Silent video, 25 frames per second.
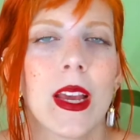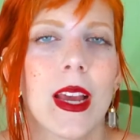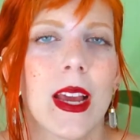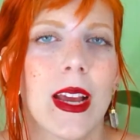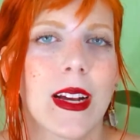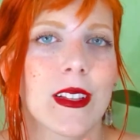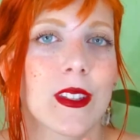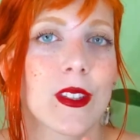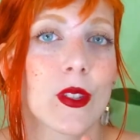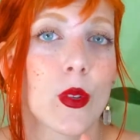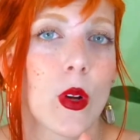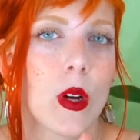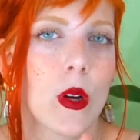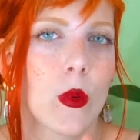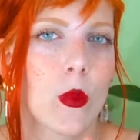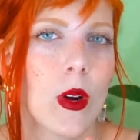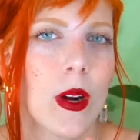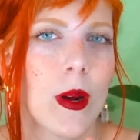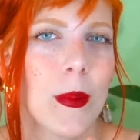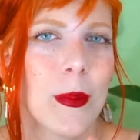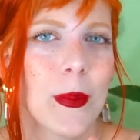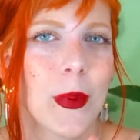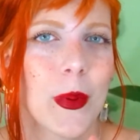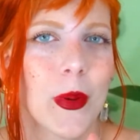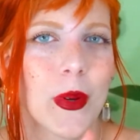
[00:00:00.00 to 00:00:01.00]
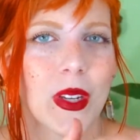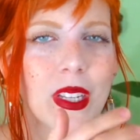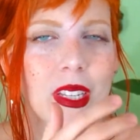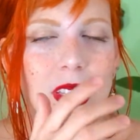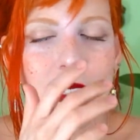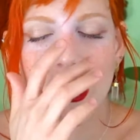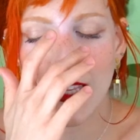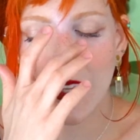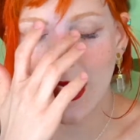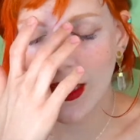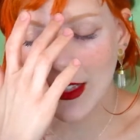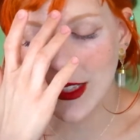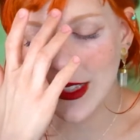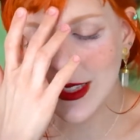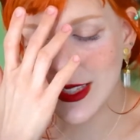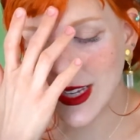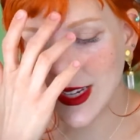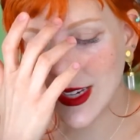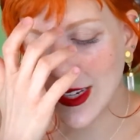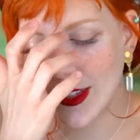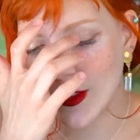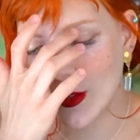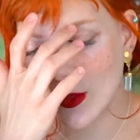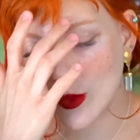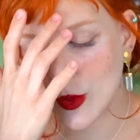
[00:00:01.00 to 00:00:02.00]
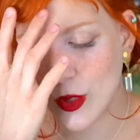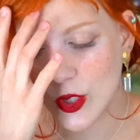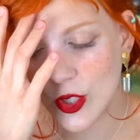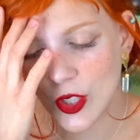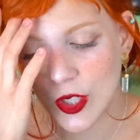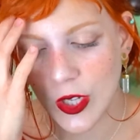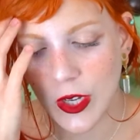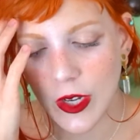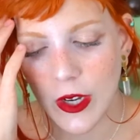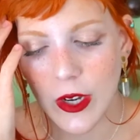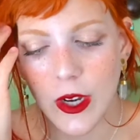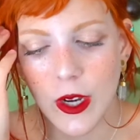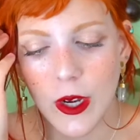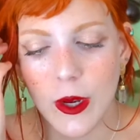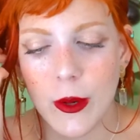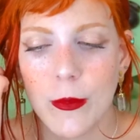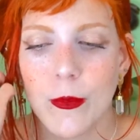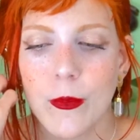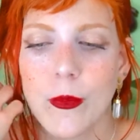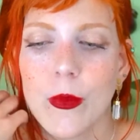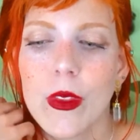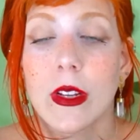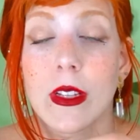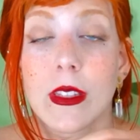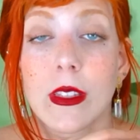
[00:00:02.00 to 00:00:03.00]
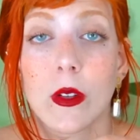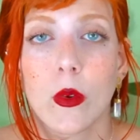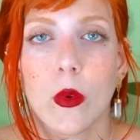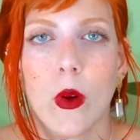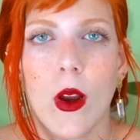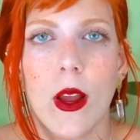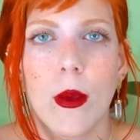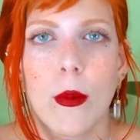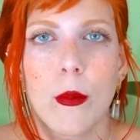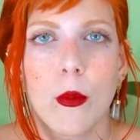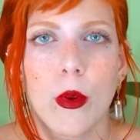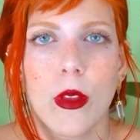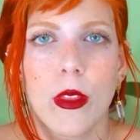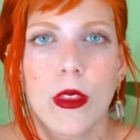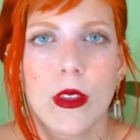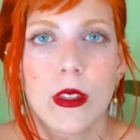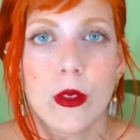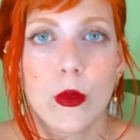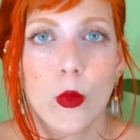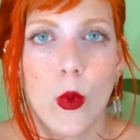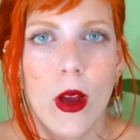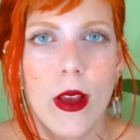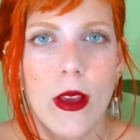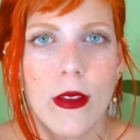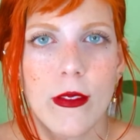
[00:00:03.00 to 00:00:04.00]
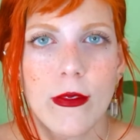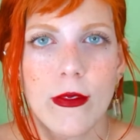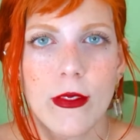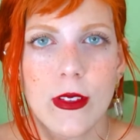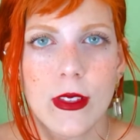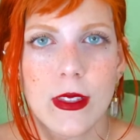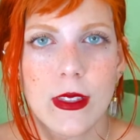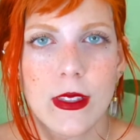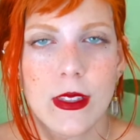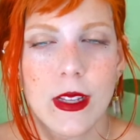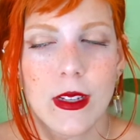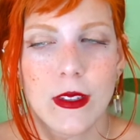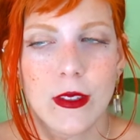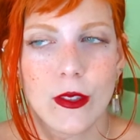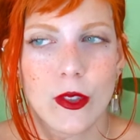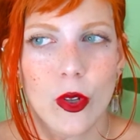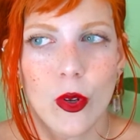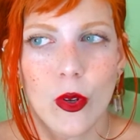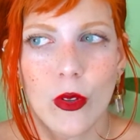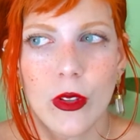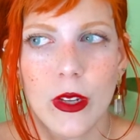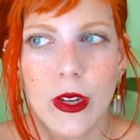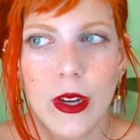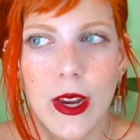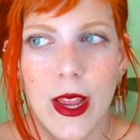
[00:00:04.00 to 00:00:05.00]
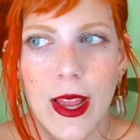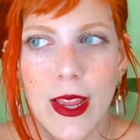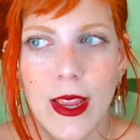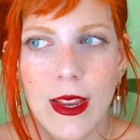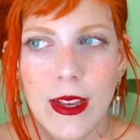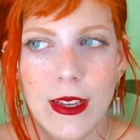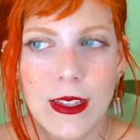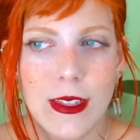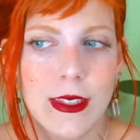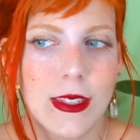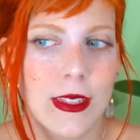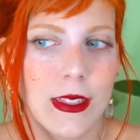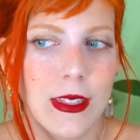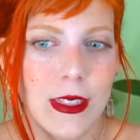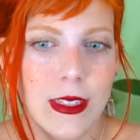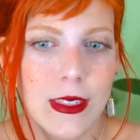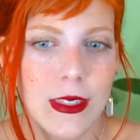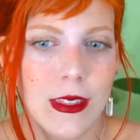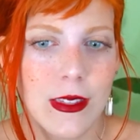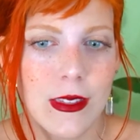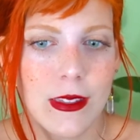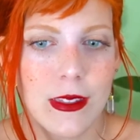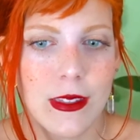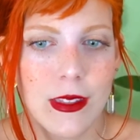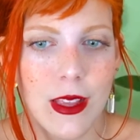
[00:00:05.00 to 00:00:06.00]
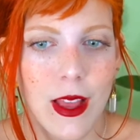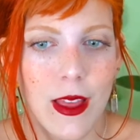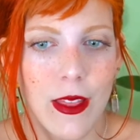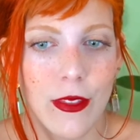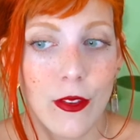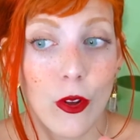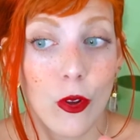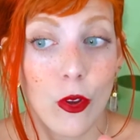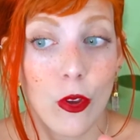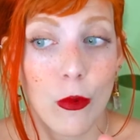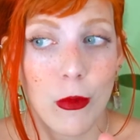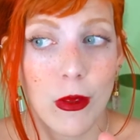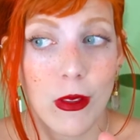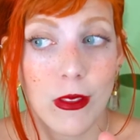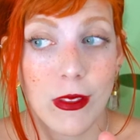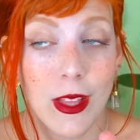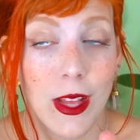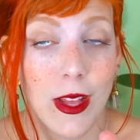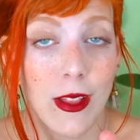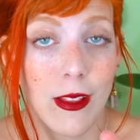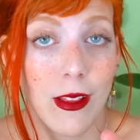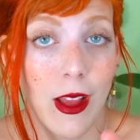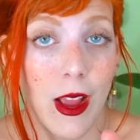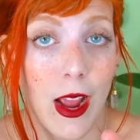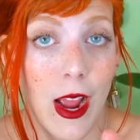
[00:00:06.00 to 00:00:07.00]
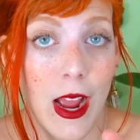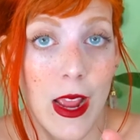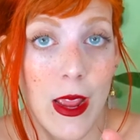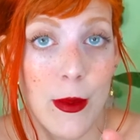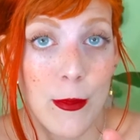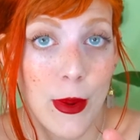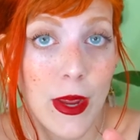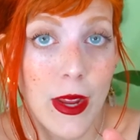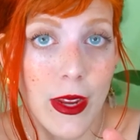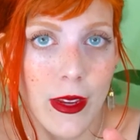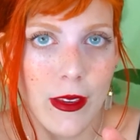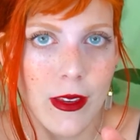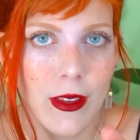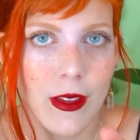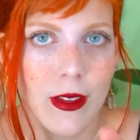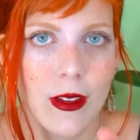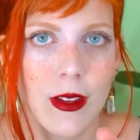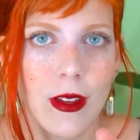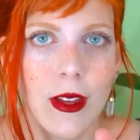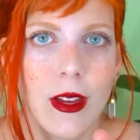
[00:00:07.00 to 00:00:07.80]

And so at one point he decided to share his crime with his wife and told her, hey, listen, this is a document that I made.